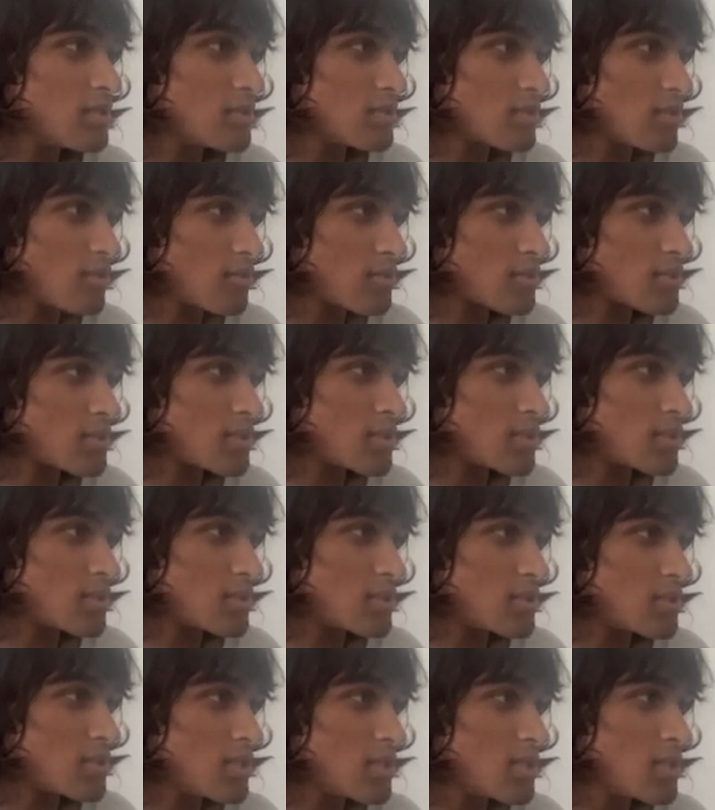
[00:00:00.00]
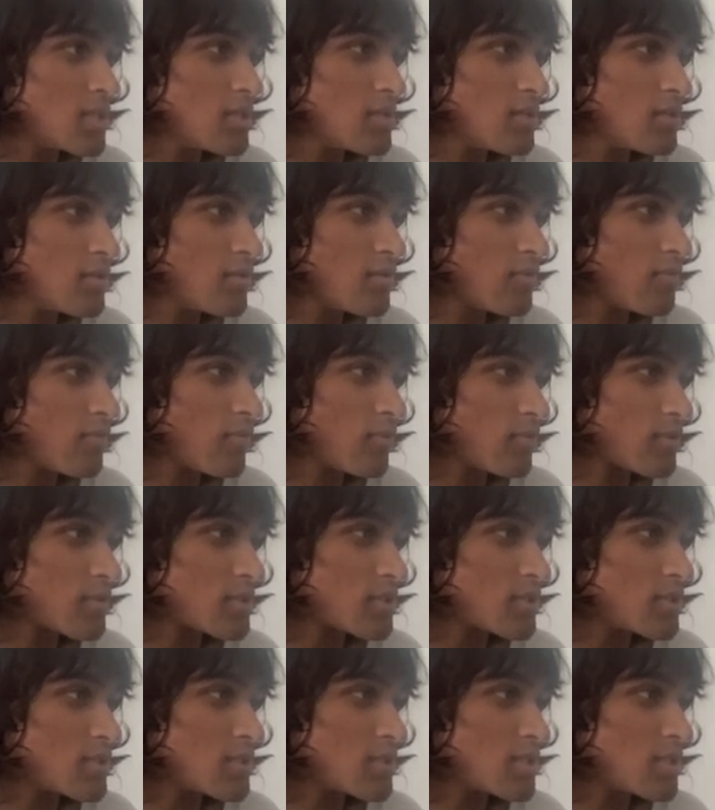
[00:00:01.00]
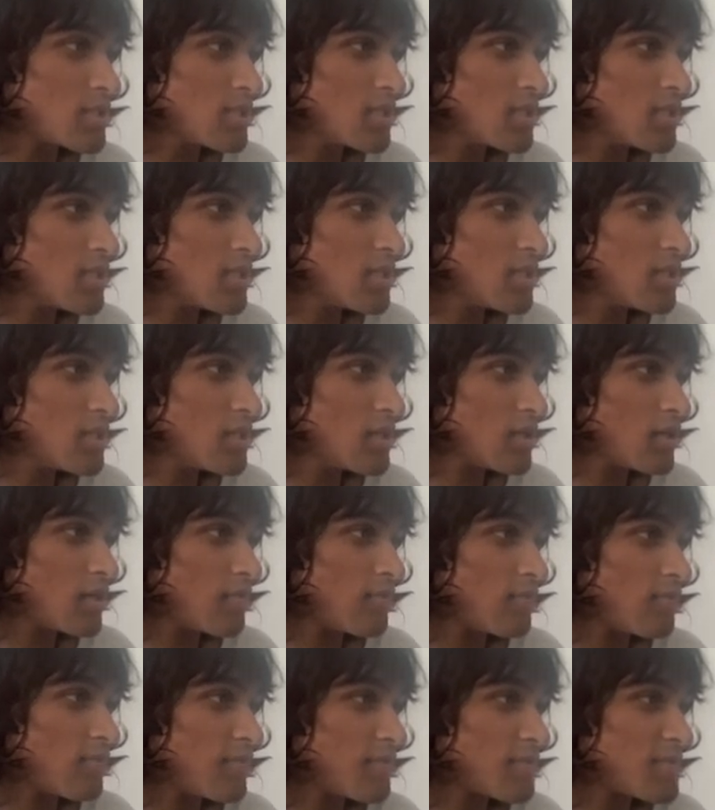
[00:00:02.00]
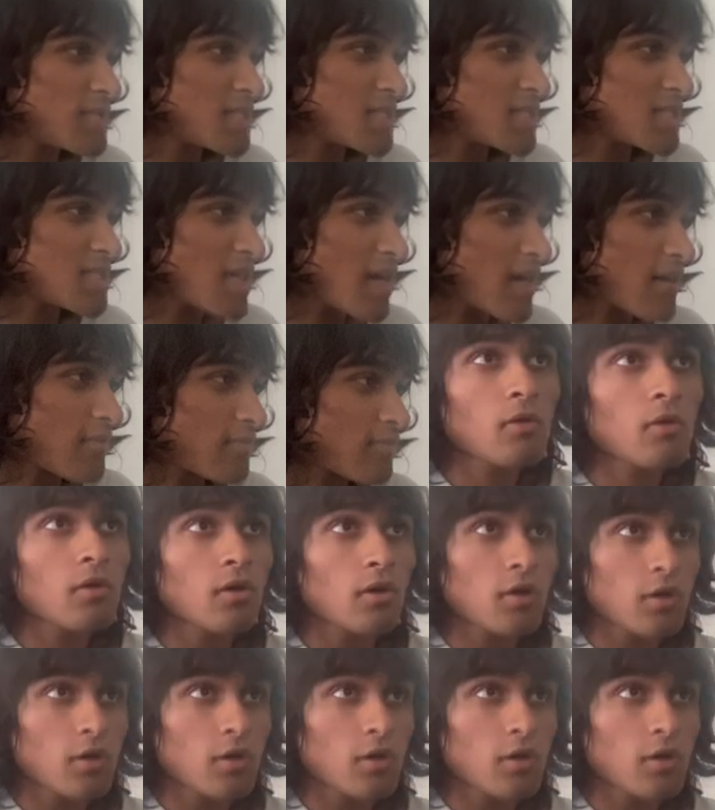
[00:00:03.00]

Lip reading: 13 is D, 14 is E, and 15 is F.